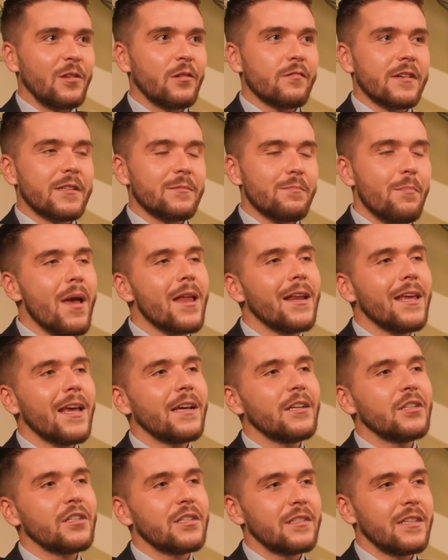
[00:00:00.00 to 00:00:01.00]
There is many
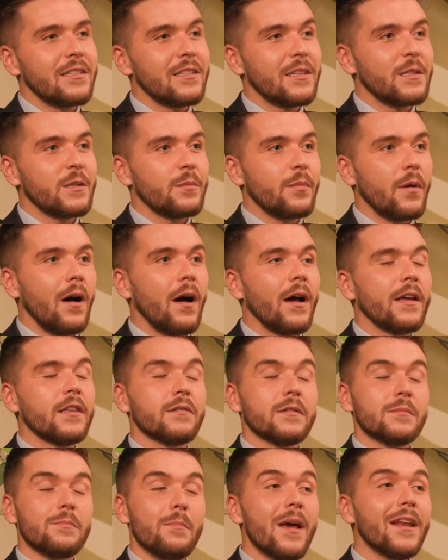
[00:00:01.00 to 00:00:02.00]
agencies in Dubai.
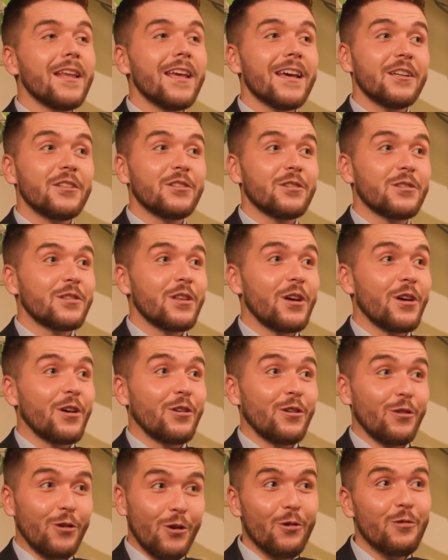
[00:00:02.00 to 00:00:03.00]
There is many agents that are
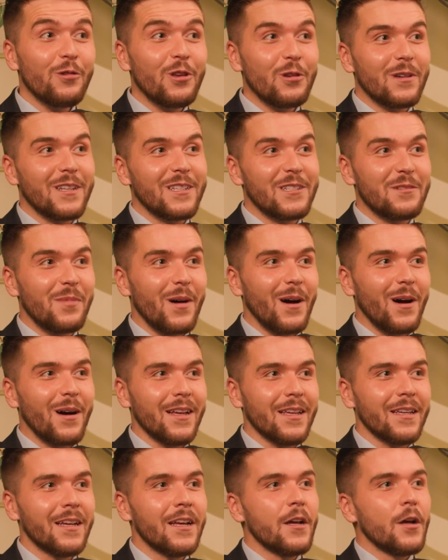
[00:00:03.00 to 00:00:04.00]
going to call you in
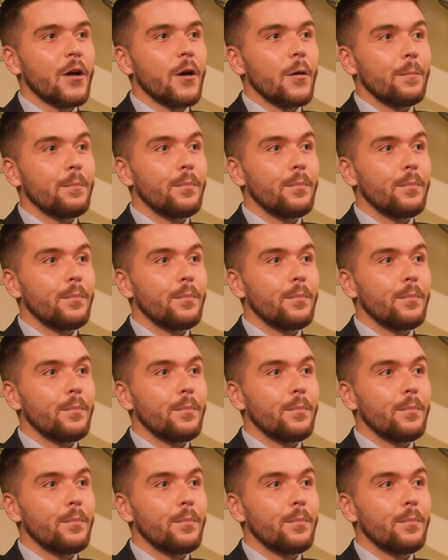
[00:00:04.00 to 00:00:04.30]
Dubai,